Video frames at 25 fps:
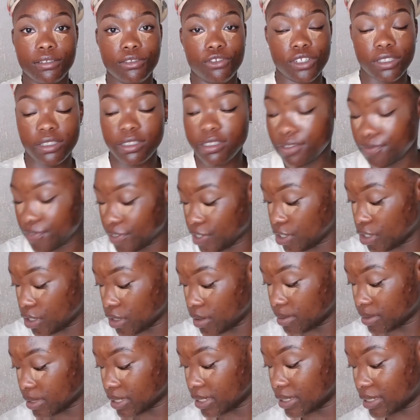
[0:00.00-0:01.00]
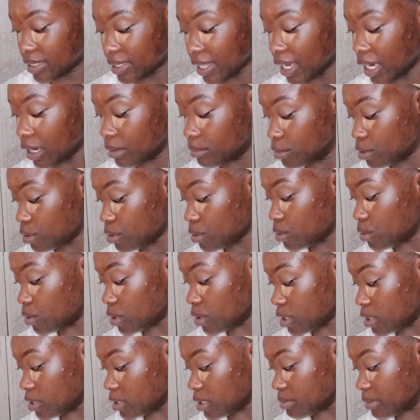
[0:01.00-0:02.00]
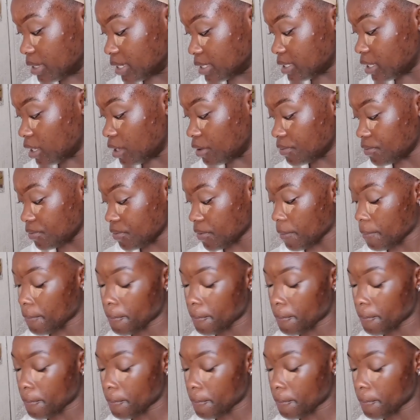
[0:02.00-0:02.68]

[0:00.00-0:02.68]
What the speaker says: during this video, I must understand I'm also talking to myself.